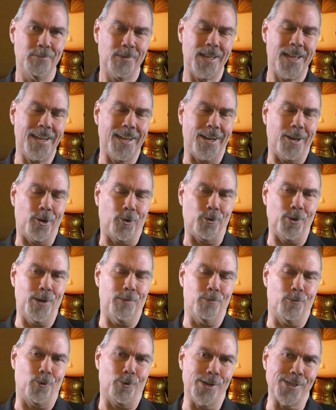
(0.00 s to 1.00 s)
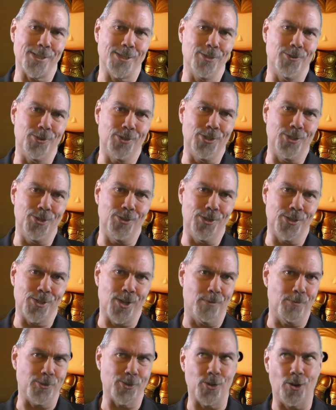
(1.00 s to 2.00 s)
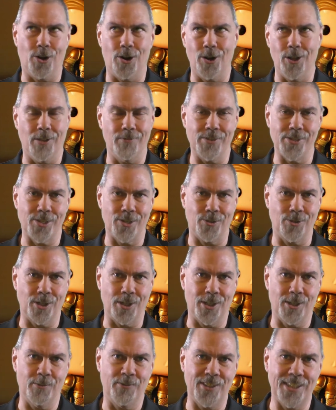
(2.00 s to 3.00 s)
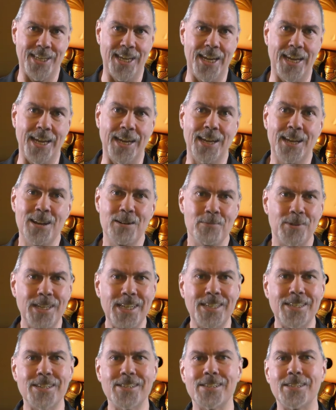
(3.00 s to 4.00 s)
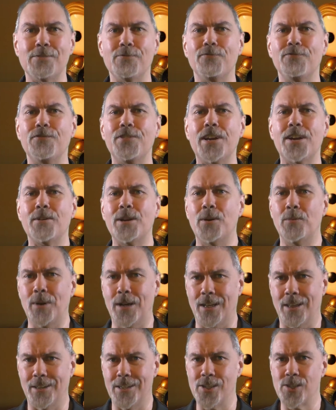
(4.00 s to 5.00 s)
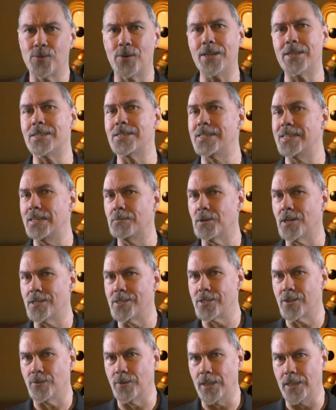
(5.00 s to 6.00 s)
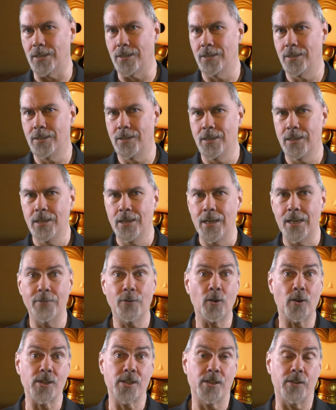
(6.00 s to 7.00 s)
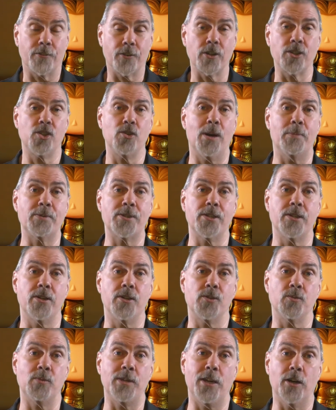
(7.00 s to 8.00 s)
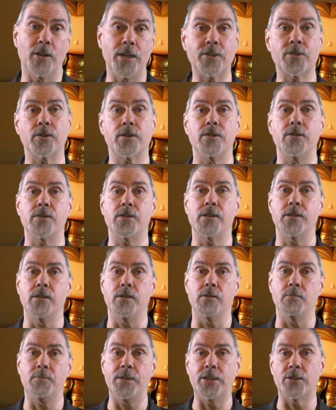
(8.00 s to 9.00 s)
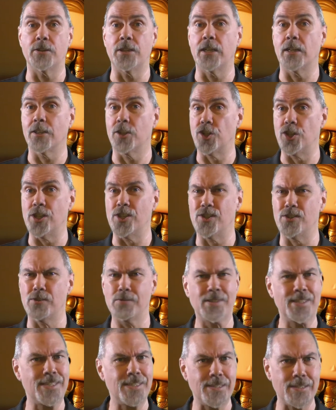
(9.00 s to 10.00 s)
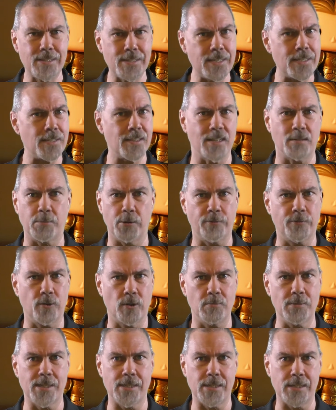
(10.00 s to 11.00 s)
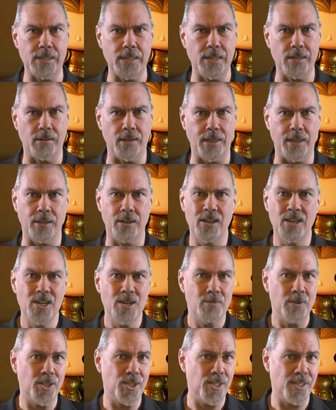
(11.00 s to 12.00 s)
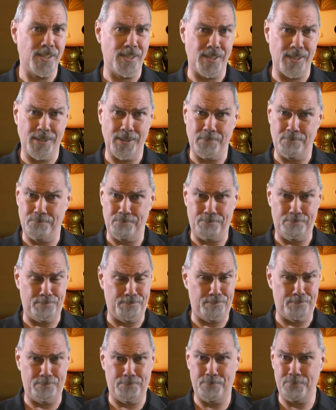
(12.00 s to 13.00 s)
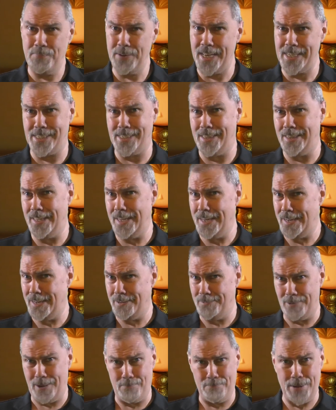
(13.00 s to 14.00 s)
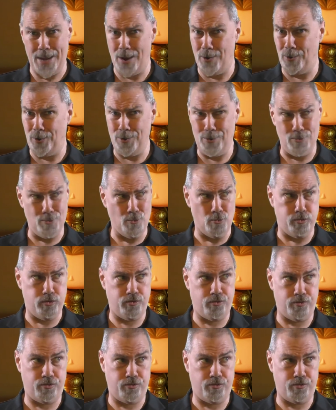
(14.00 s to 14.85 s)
Playing a grim, resolute dude is almost all of his curriculum vitae, but he does it very well, and it's great to see him on screen. And of course, in the first two episodes, we are introduced to Peter Dinklage's stellar performance as Tyrion, which is the best thing about the